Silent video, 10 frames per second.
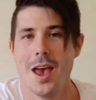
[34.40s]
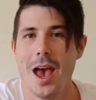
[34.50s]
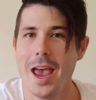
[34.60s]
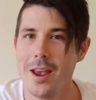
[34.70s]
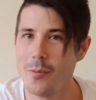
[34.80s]

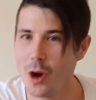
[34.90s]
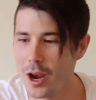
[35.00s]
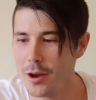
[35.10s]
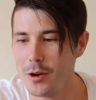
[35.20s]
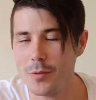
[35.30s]
Hey, I'm
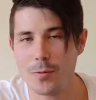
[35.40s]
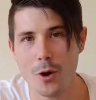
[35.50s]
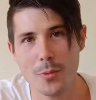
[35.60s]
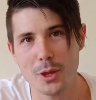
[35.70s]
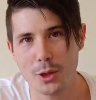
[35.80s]
Ryan
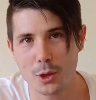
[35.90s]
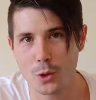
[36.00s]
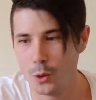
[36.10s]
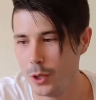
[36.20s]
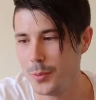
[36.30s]
from
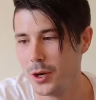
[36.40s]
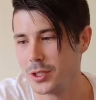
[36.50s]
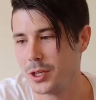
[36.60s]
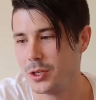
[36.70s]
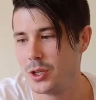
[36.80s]

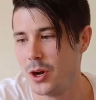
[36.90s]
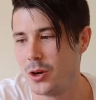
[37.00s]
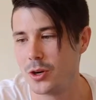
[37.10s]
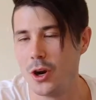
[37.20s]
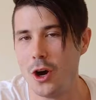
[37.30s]

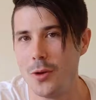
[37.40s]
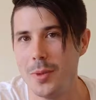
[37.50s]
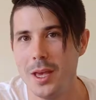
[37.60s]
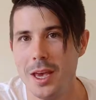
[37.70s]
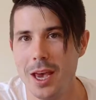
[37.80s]

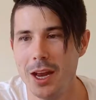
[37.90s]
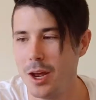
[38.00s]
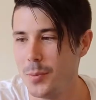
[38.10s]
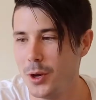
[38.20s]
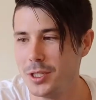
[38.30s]
thecoolerbox.com and
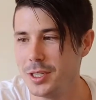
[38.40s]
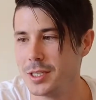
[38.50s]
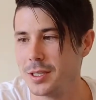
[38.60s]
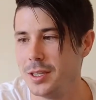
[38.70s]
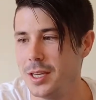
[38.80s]
I
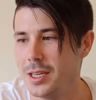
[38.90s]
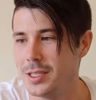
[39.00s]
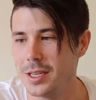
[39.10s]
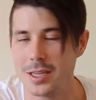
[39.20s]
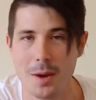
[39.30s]
purchased
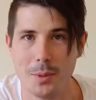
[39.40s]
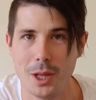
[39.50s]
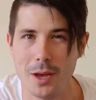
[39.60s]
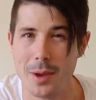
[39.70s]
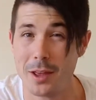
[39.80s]
this
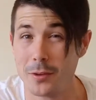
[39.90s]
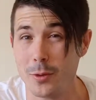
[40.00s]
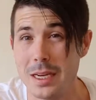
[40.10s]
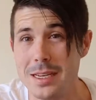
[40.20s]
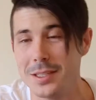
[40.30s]
tumbler about
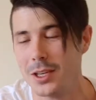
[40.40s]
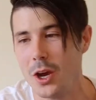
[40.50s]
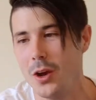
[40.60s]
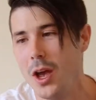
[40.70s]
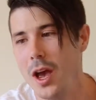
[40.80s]
three years
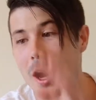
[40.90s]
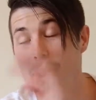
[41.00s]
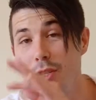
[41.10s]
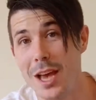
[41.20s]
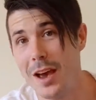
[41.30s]
ago. I
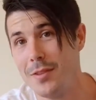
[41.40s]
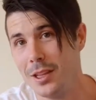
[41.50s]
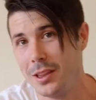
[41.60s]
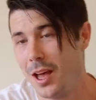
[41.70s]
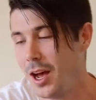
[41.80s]
used to have a
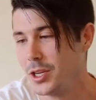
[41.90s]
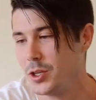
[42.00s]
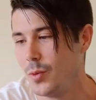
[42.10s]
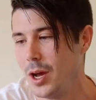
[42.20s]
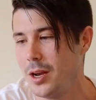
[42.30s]

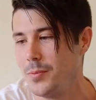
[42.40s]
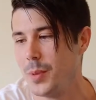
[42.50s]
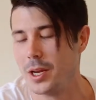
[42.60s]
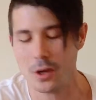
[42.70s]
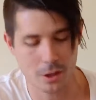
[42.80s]
larger one,
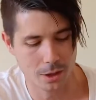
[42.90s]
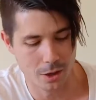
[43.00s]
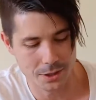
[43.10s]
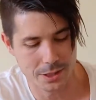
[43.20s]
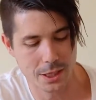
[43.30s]
but it got
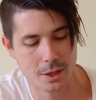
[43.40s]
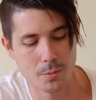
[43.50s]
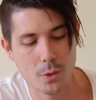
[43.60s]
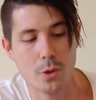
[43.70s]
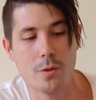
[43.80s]
lost in the
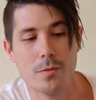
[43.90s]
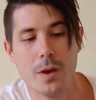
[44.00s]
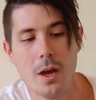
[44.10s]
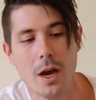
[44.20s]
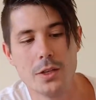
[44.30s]

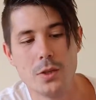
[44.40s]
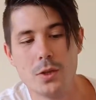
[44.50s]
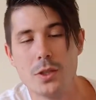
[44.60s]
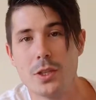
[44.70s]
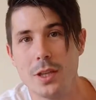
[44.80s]
move. I
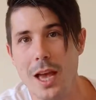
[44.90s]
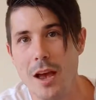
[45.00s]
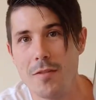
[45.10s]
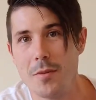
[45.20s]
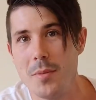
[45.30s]
do still
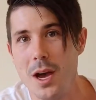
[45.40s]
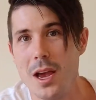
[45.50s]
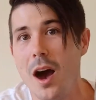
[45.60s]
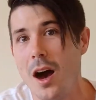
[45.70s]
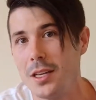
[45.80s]
have my
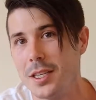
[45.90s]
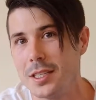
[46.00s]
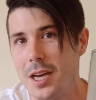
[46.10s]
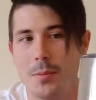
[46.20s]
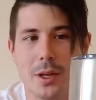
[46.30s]
RTIC
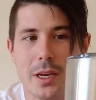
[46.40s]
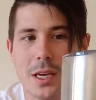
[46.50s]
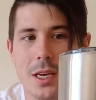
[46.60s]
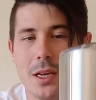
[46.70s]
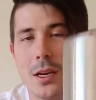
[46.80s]
tumbler
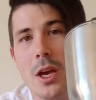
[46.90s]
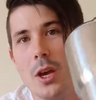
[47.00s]
here,